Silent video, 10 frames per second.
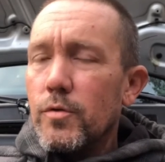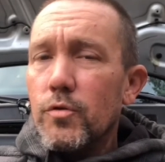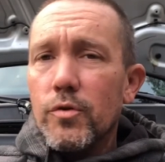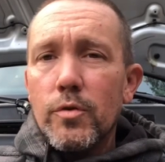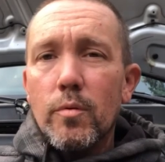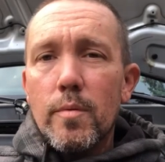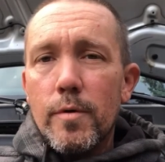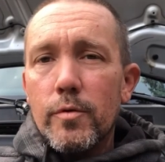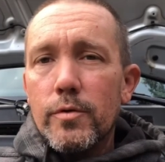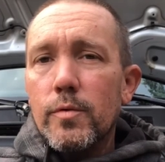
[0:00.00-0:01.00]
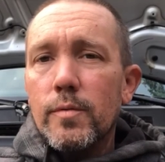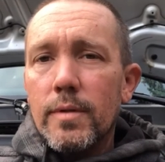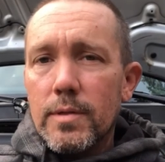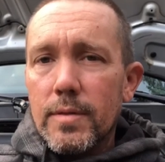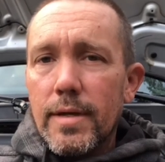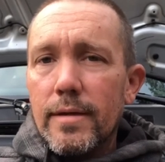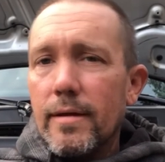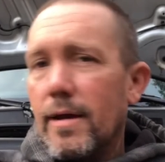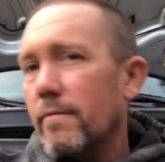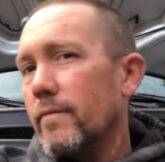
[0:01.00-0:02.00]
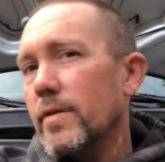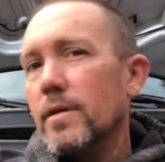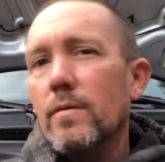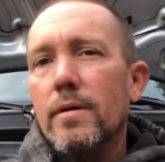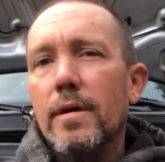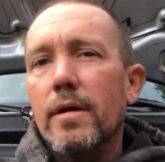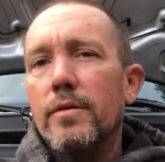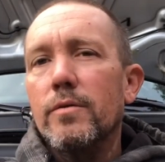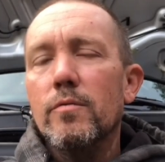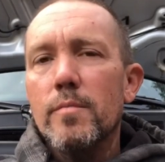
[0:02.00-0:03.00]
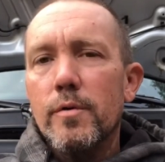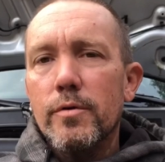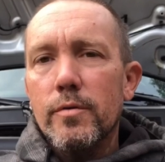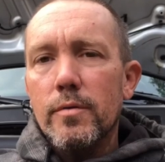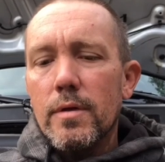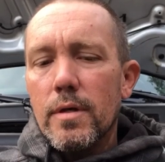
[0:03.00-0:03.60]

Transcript: You can do a remote tune. That's what I did. I have a video on how to do a remote tune.